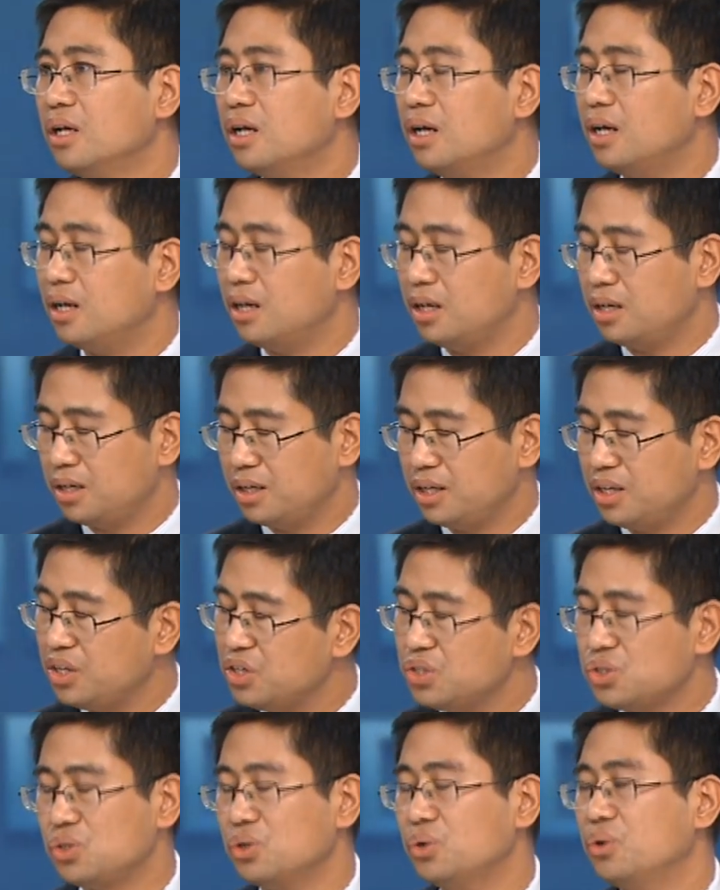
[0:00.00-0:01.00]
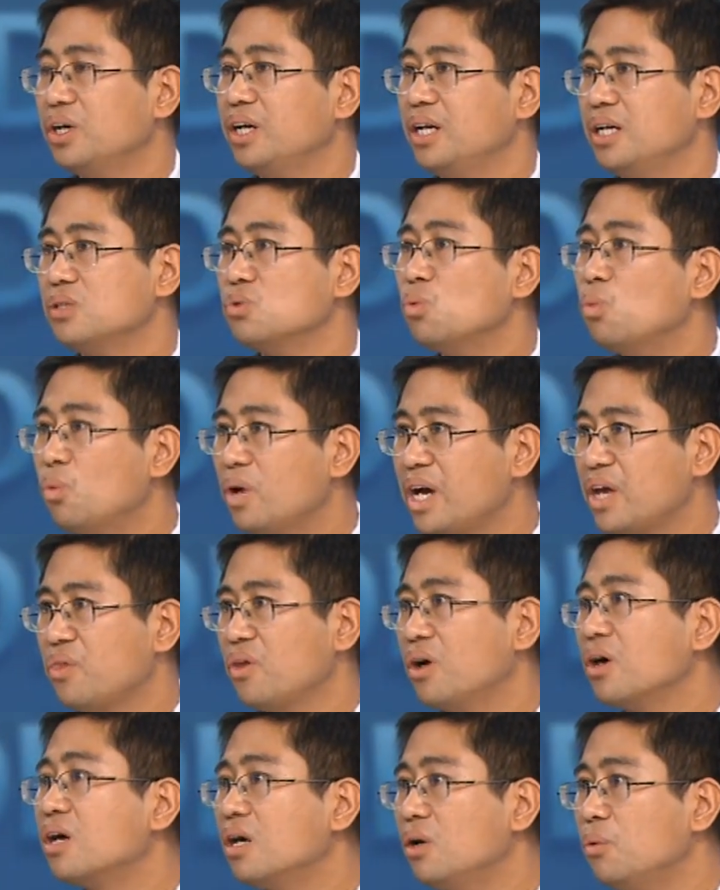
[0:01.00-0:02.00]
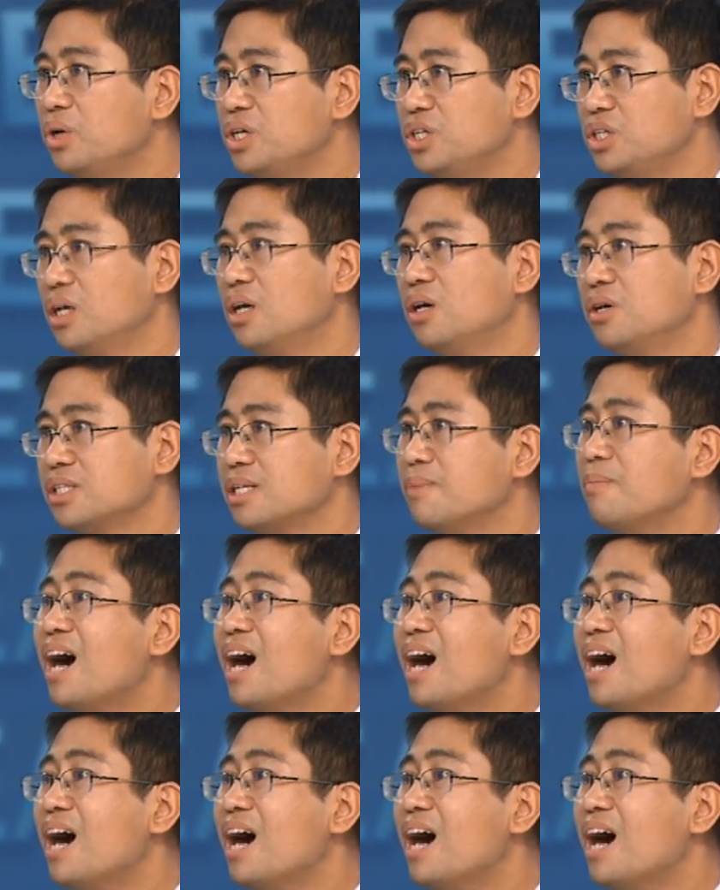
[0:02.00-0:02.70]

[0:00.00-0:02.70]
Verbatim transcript: uh, issue is whether Ko Wen-je or some